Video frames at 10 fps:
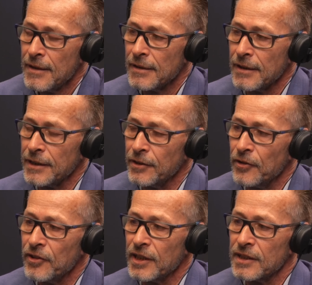I
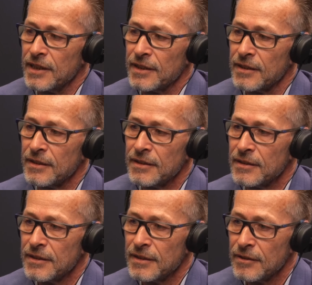don't think that
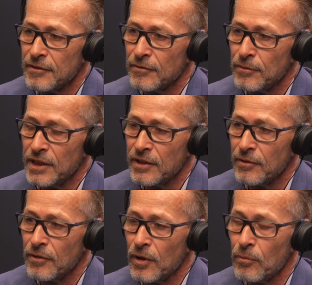with a,
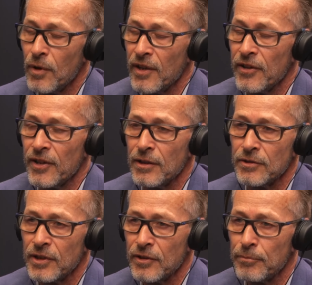a
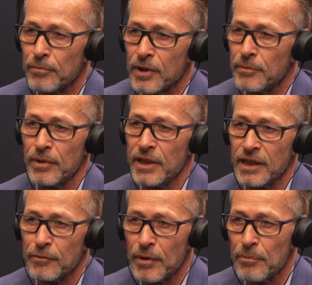1,000 per
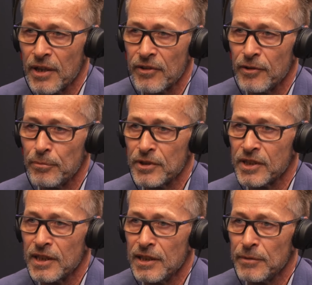player per month
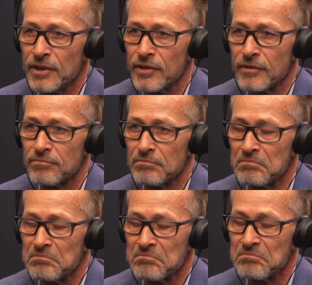deposit limits,
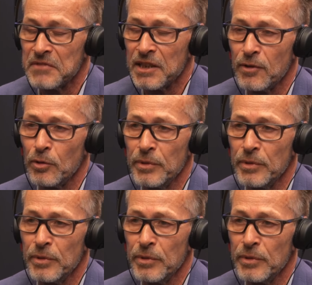there will be